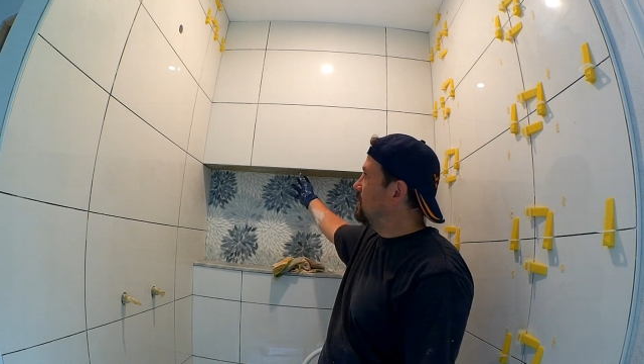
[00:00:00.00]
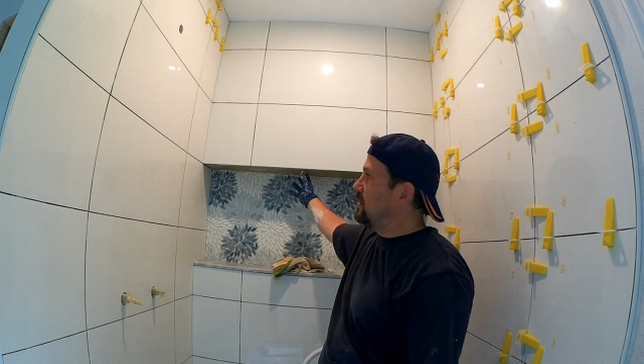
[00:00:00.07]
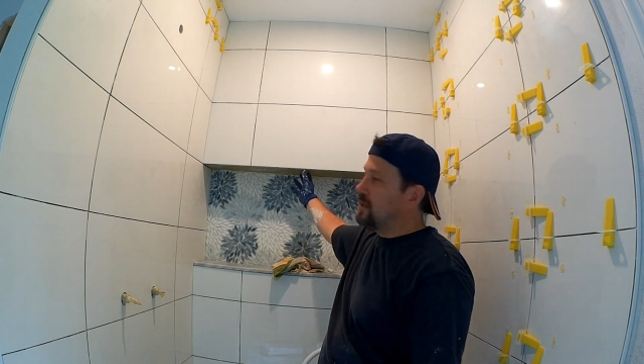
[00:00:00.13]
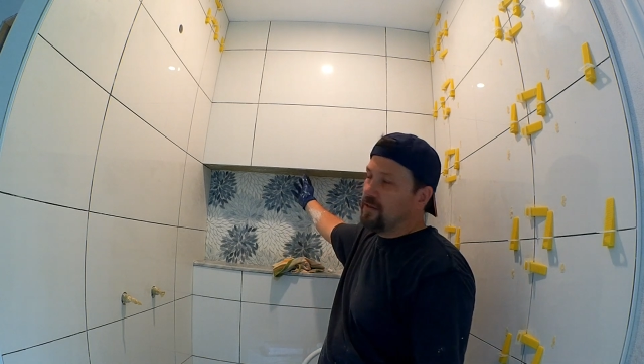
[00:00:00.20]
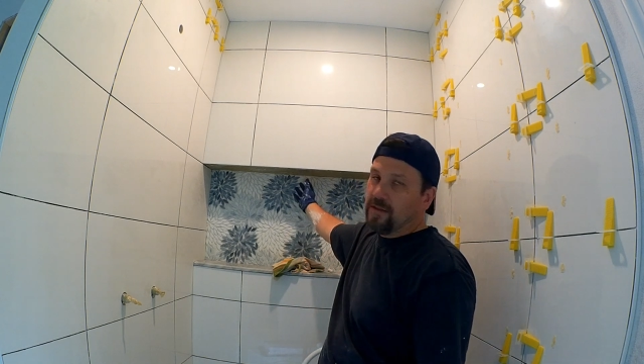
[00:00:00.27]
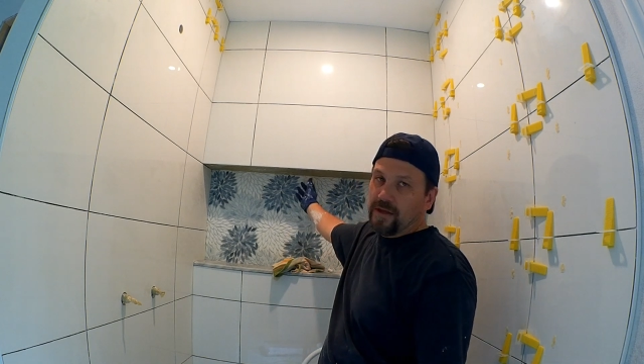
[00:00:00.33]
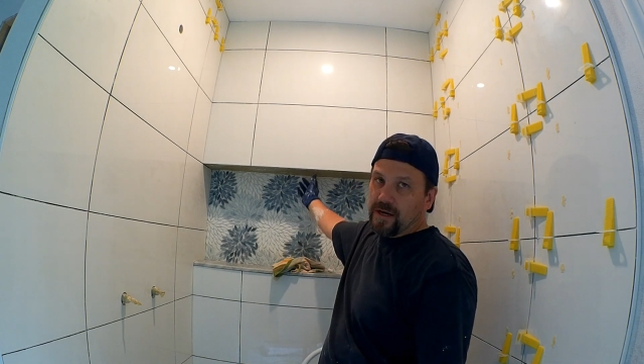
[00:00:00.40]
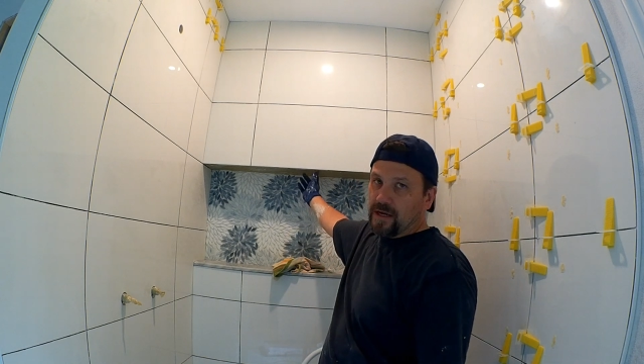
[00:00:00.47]

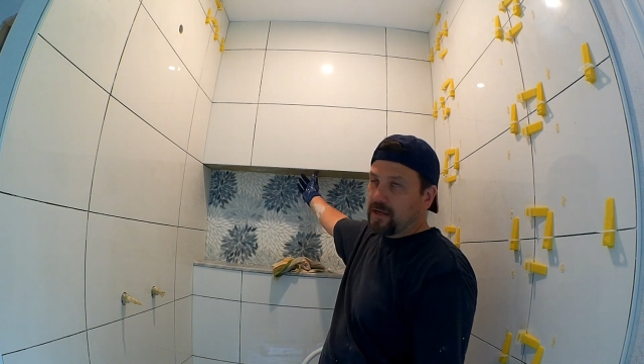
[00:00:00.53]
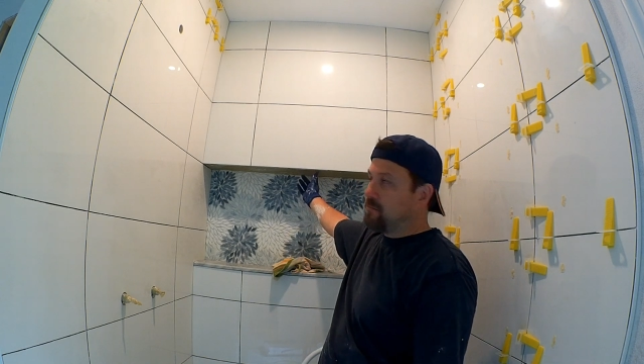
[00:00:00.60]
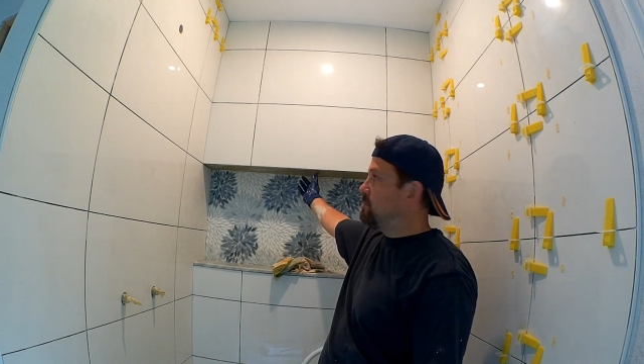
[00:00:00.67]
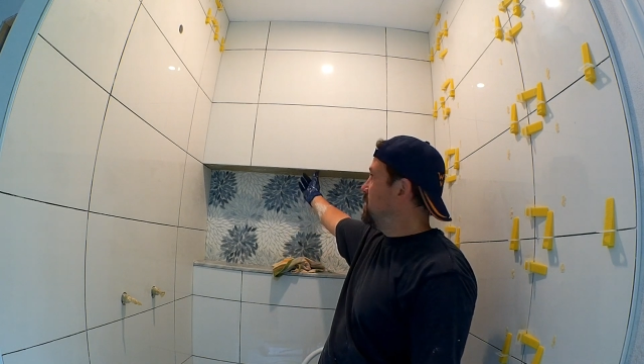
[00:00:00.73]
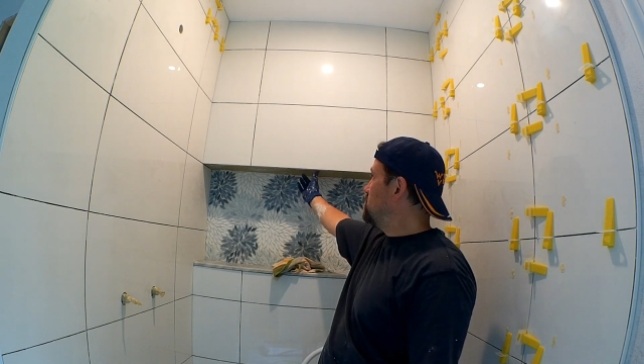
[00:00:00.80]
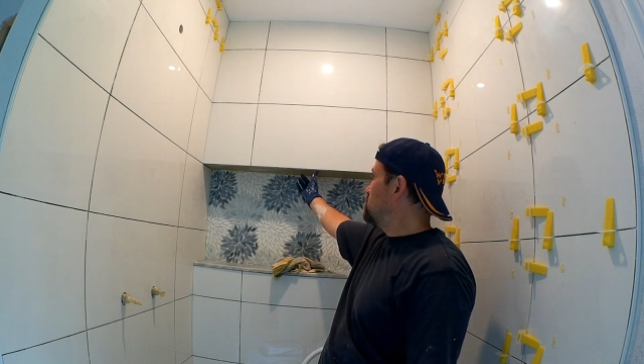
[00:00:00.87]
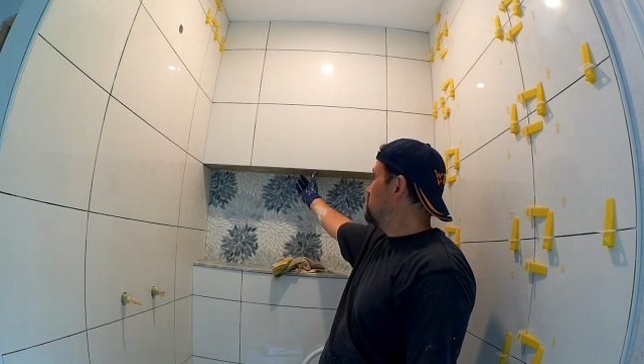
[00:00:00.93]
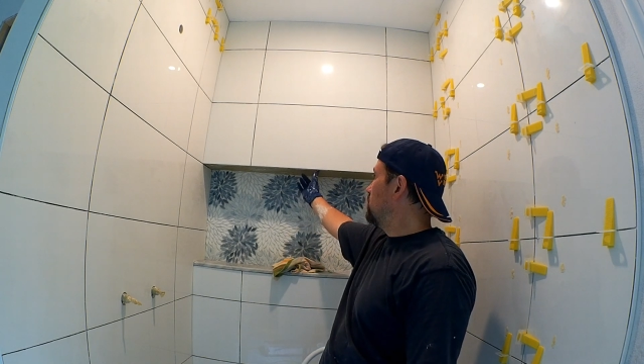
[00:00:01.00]
And then I can
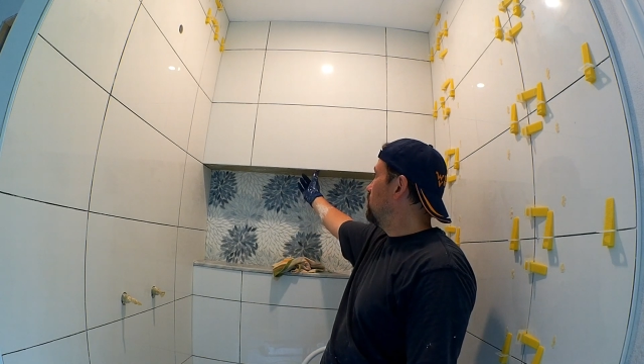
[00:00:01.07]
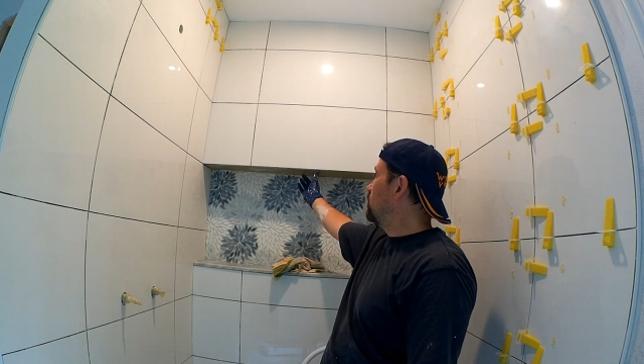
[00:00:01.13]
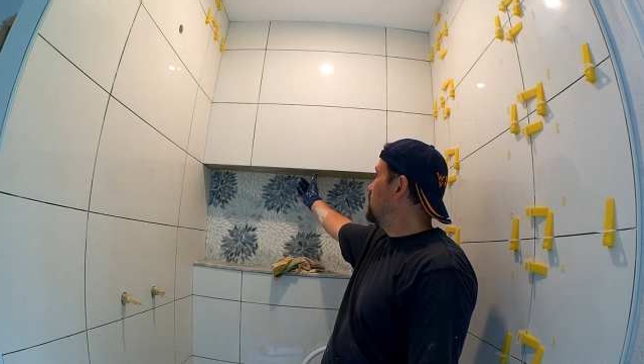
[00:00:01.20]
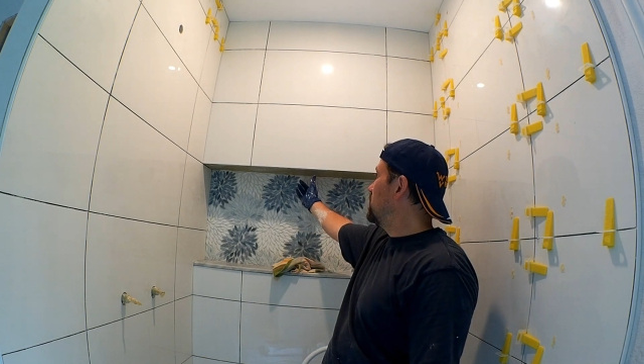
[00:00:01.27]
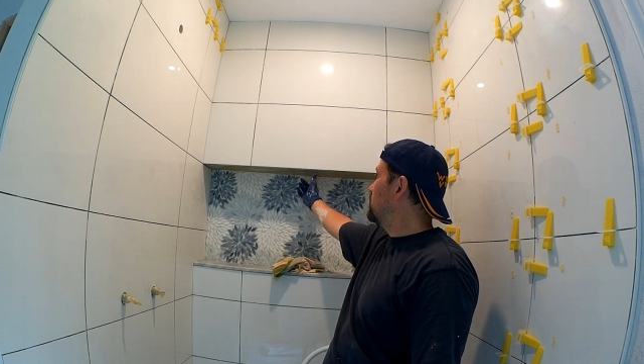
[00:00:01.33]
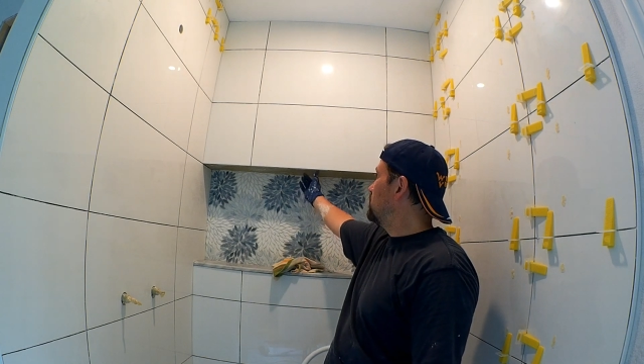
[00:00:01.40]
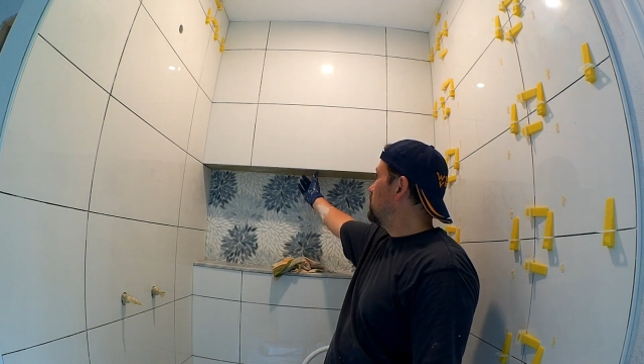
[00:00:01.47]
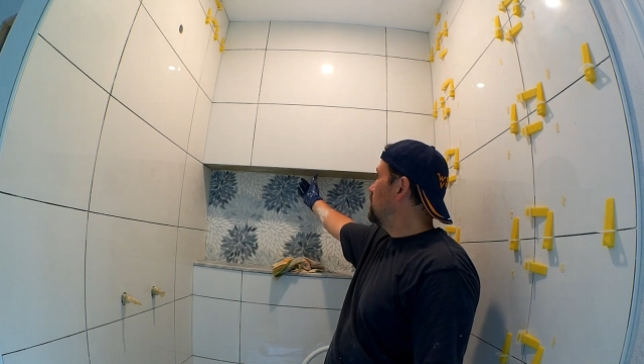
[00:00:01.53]
measure the
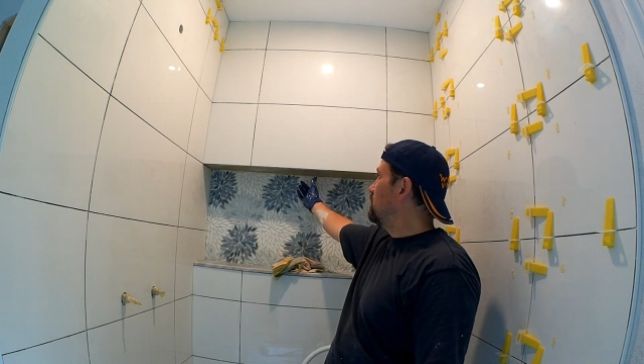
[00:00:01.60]
width